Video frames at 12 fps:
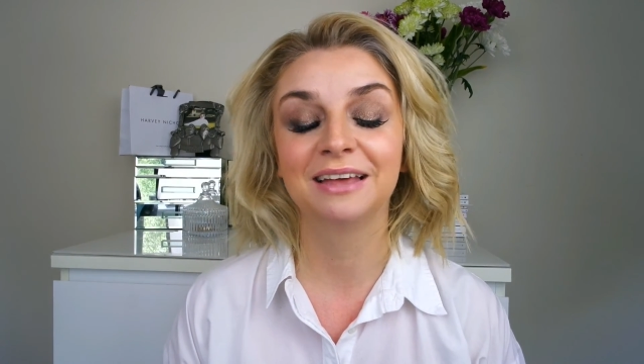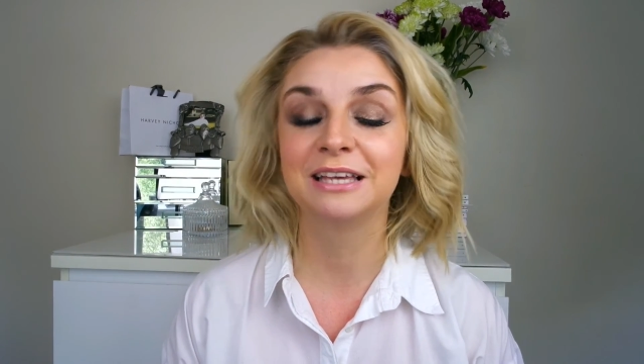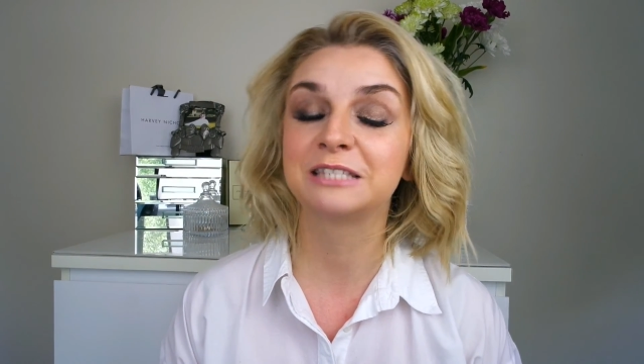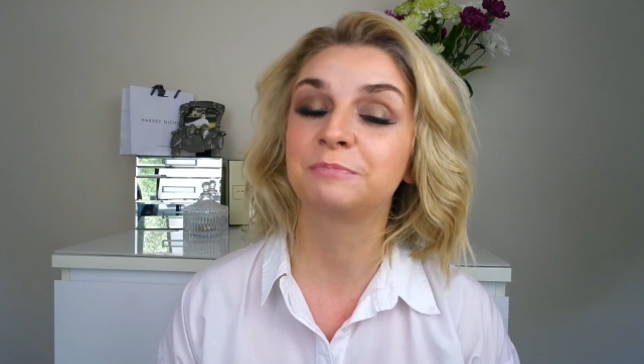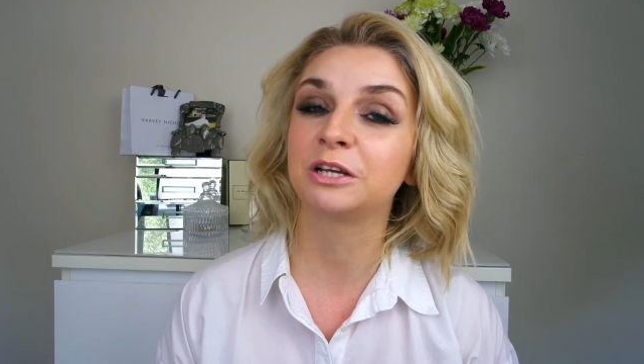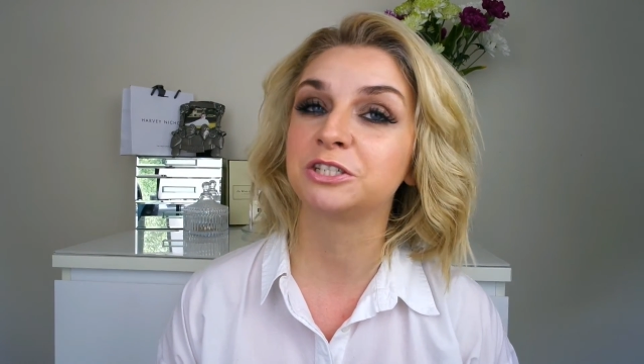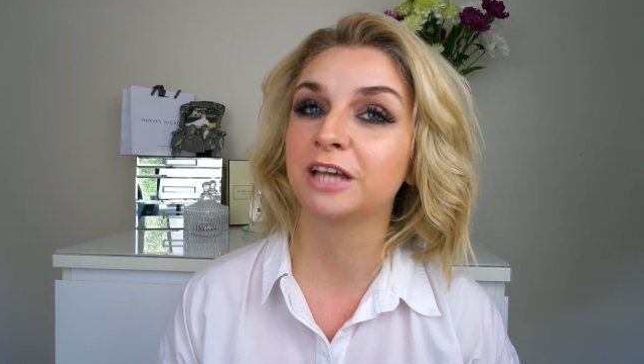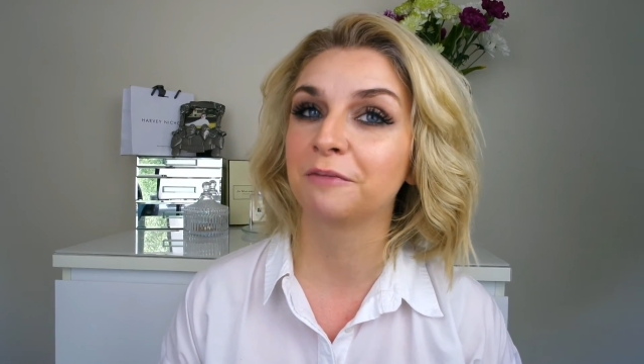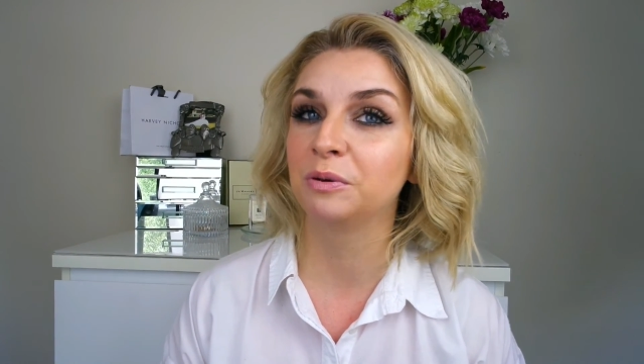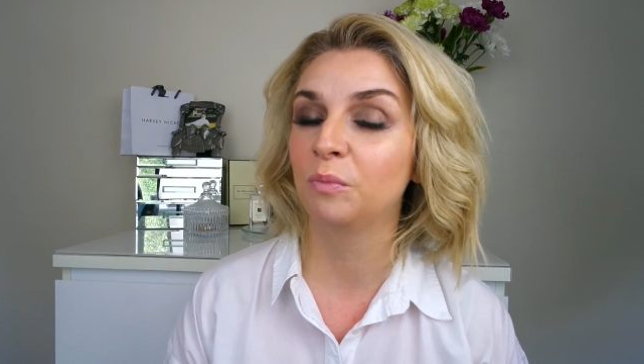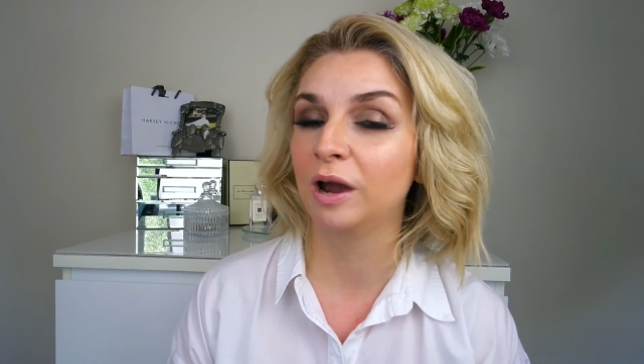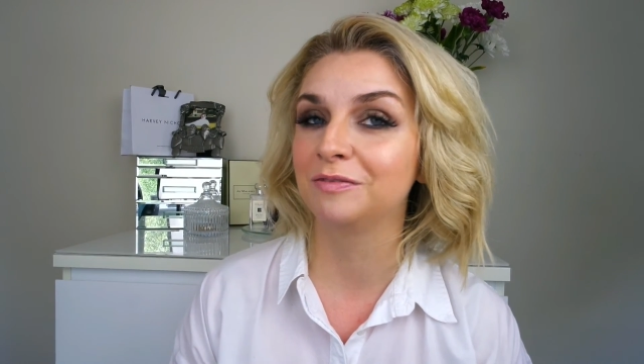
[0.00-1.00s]
Especially I've
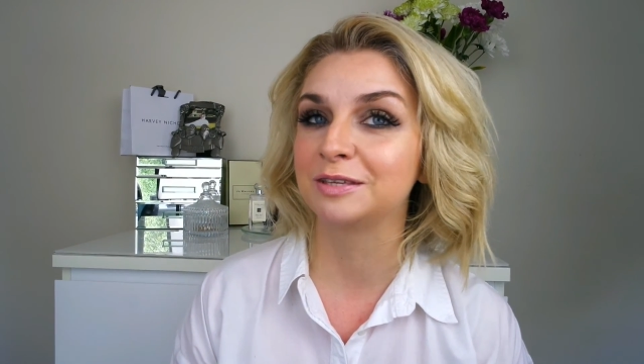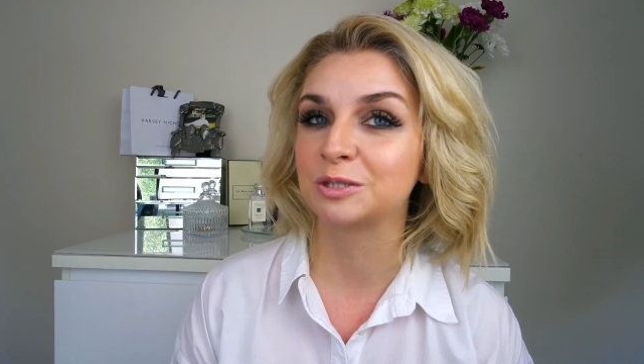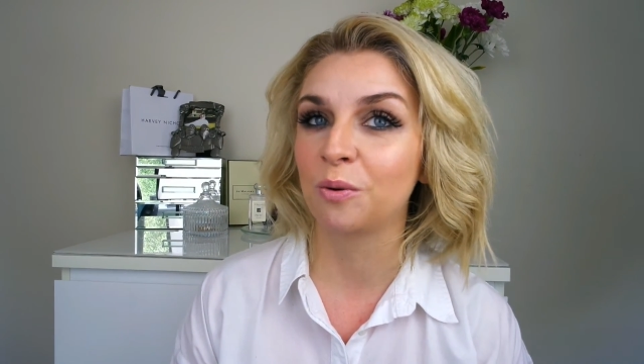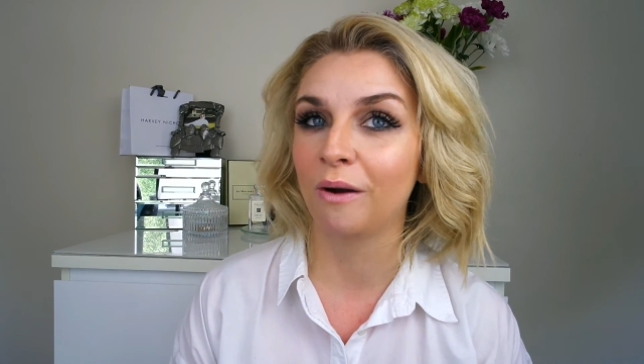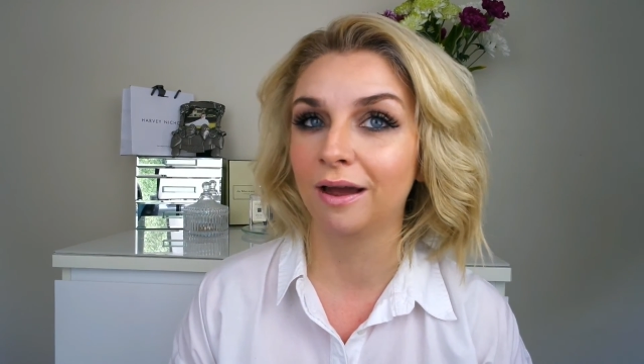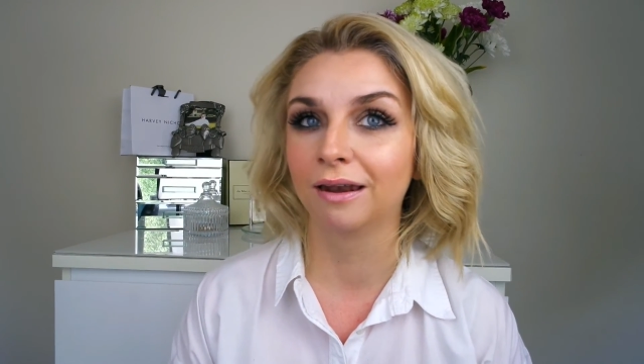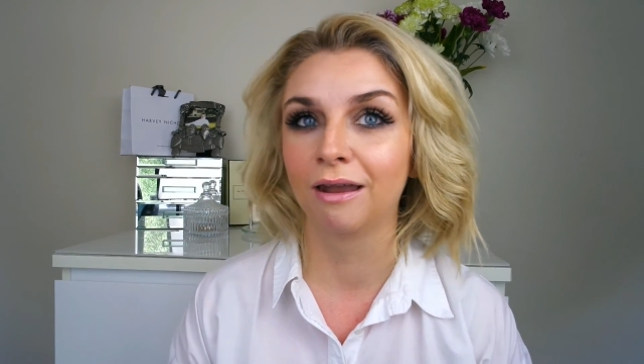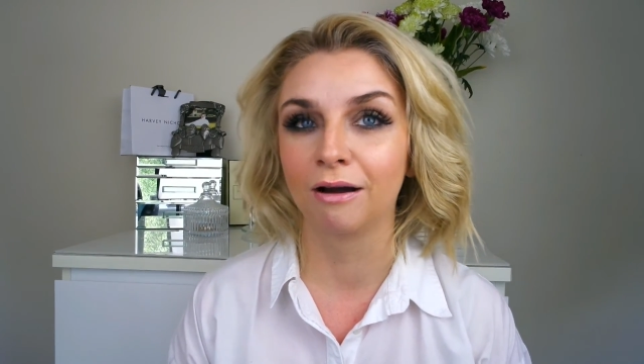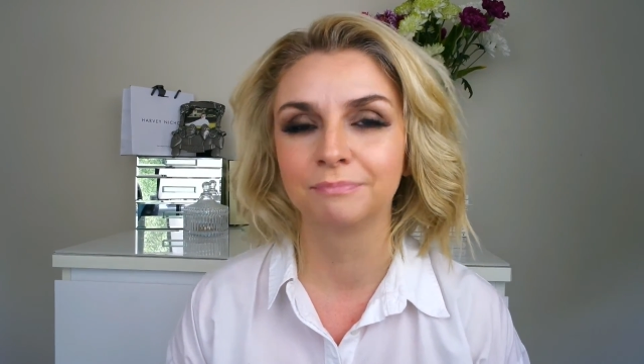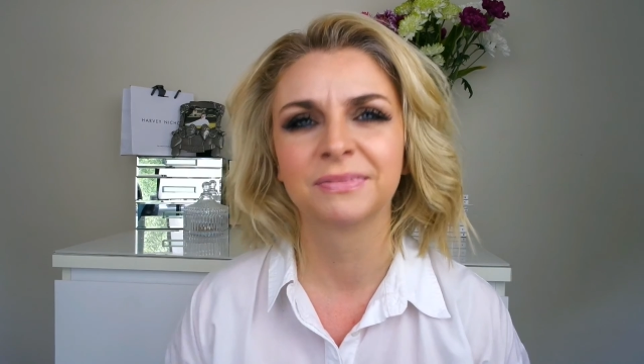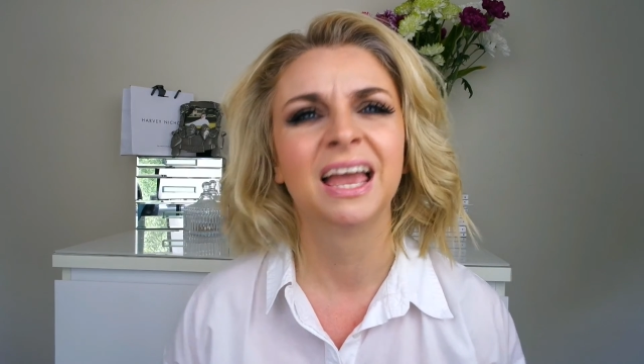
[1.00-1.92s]
been wearing this quite a lot.